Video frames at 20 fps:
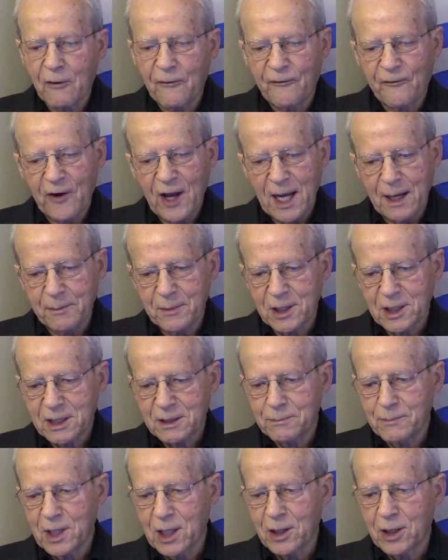
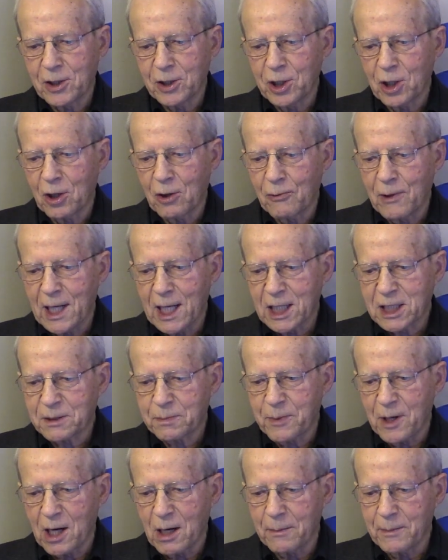famous Miller-Urey
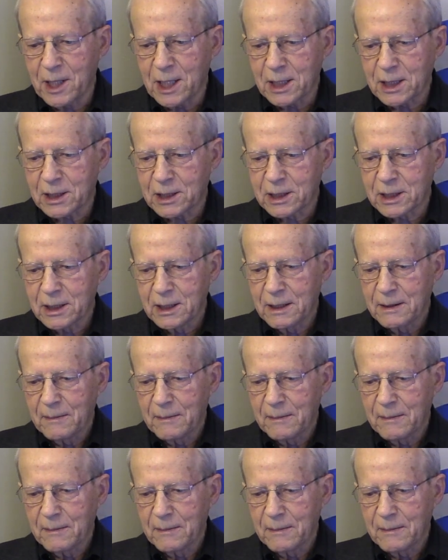experiments